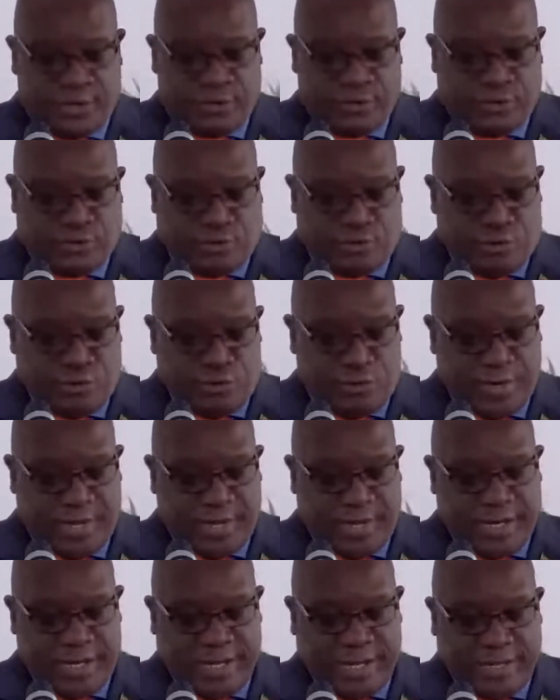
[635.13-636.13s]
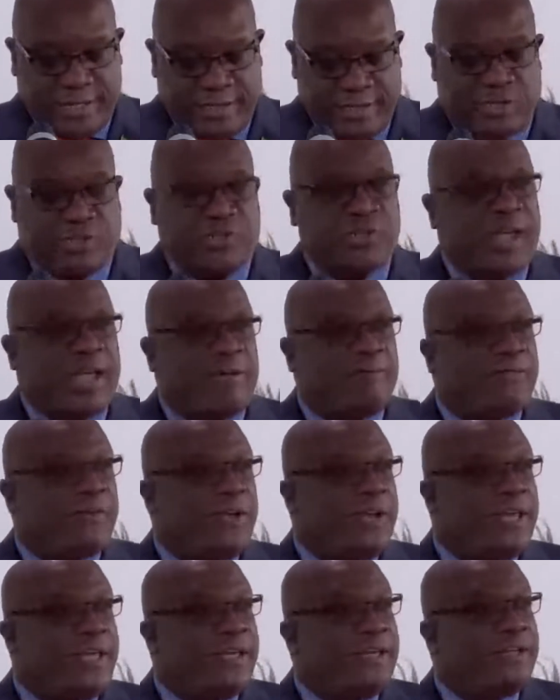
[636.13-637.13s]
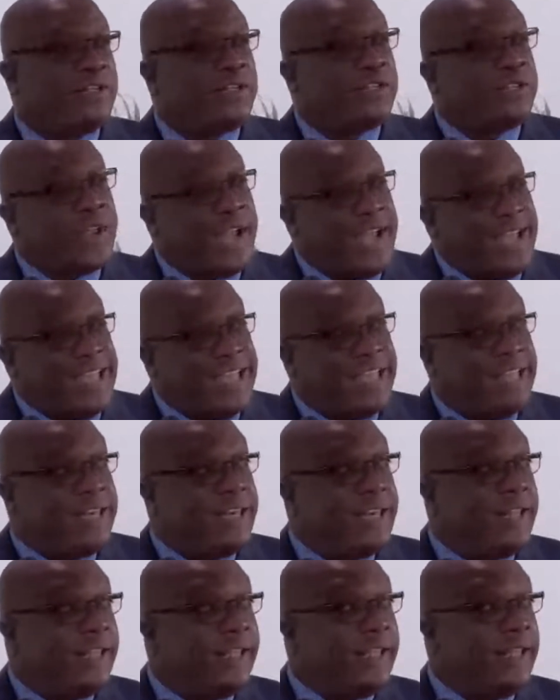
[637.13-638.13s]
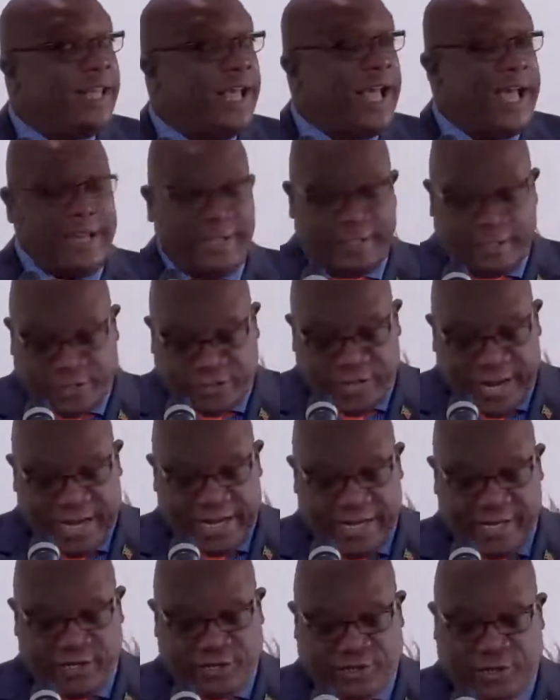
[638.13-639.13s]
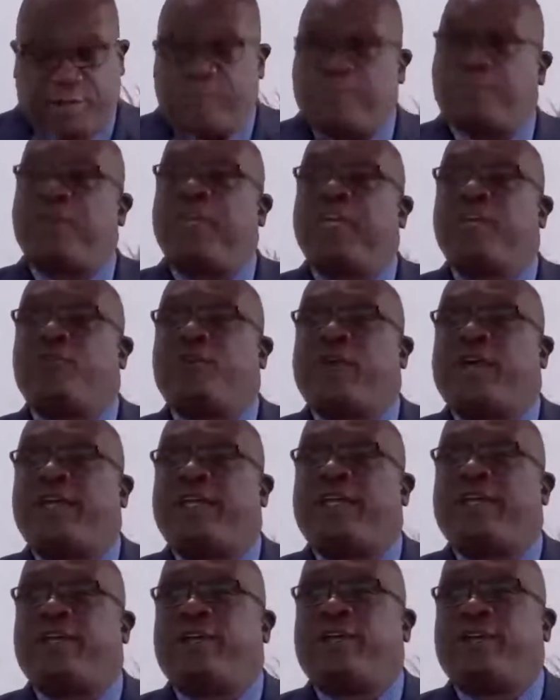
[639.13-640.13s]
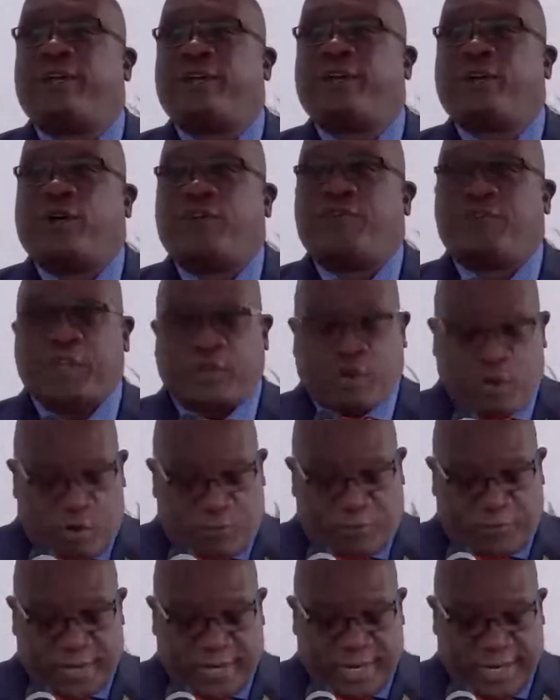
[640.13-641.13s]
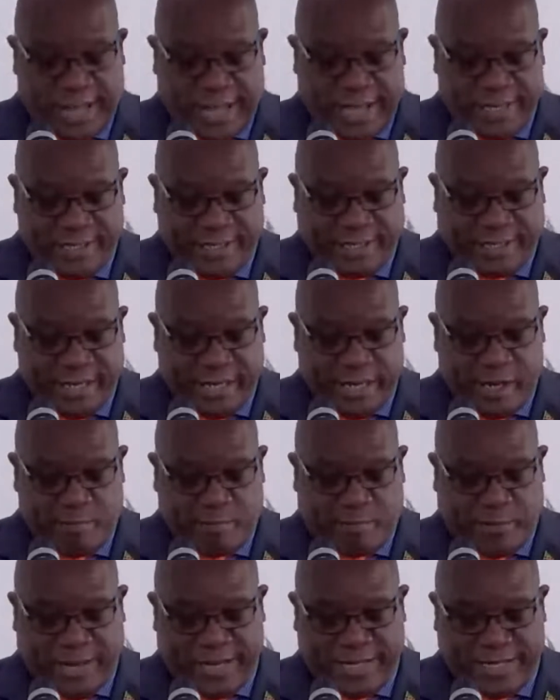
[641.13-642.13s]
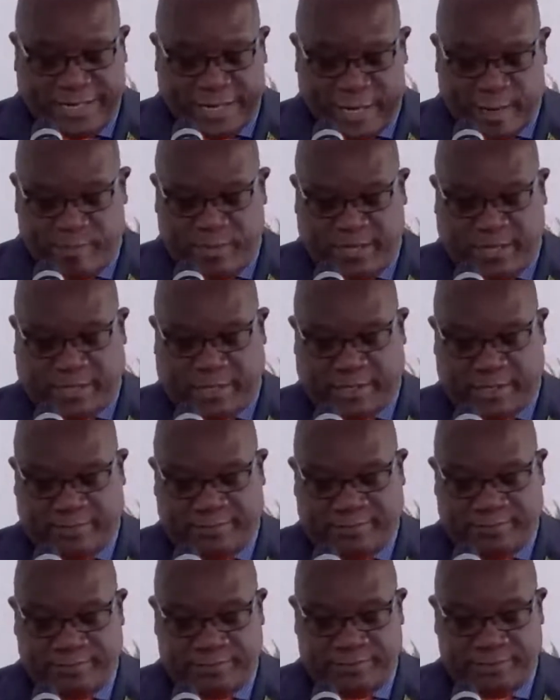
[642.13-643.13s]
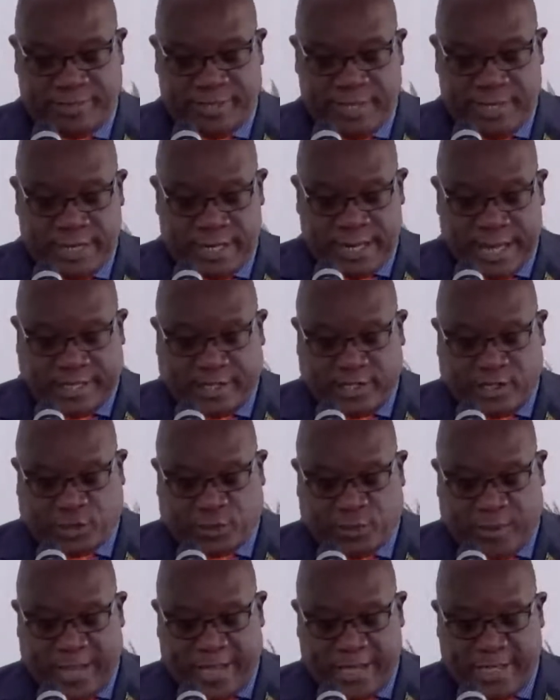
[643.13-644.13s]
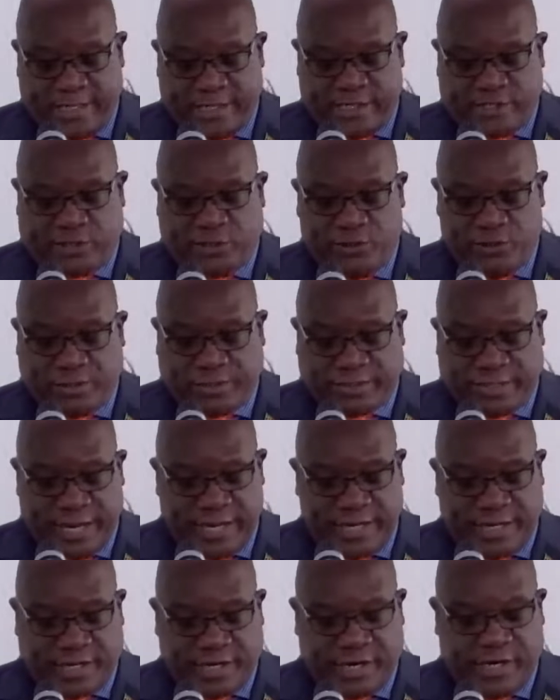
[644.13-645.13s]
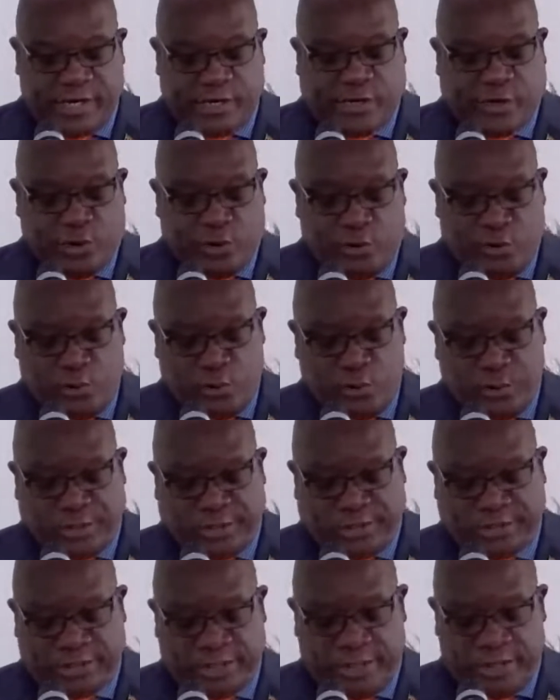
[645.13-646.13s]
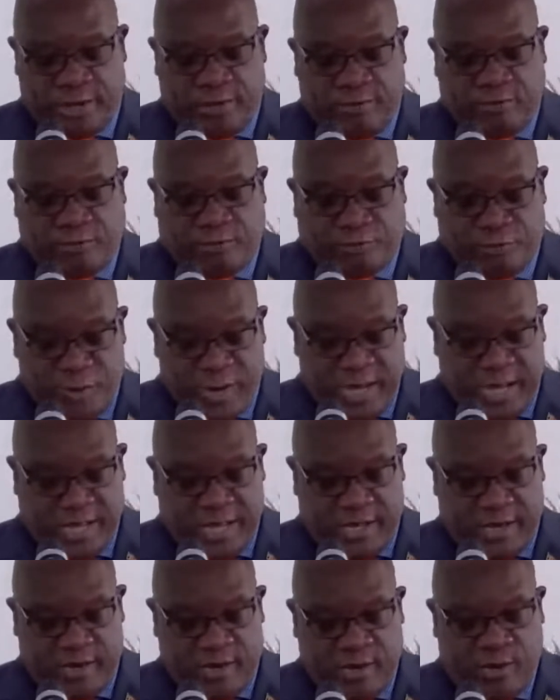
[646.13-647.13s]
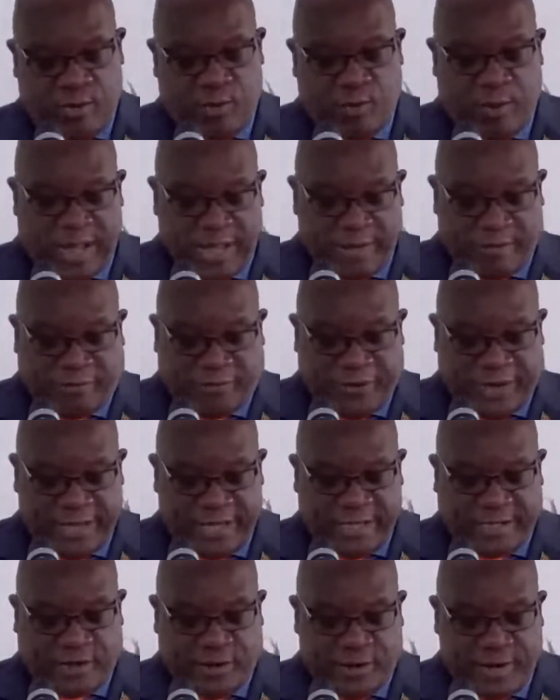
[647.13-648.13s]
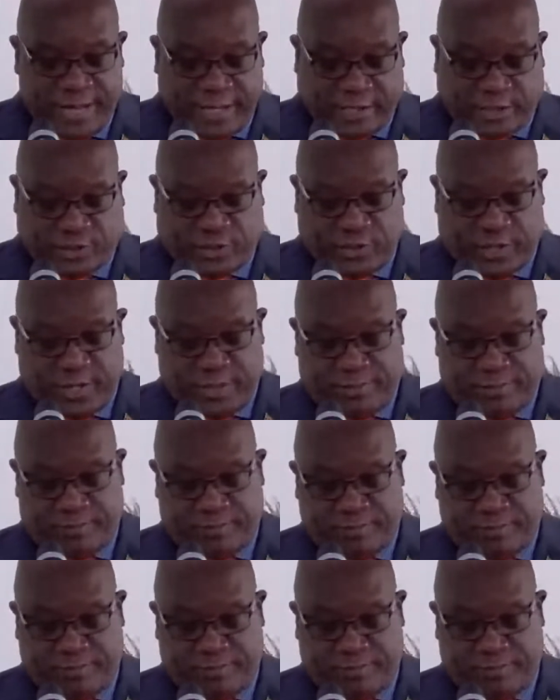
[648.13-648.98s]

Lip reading: during the trying and challenging period of the COVID-19 pandemic. That is why this new center includes free Wi-Fi connection.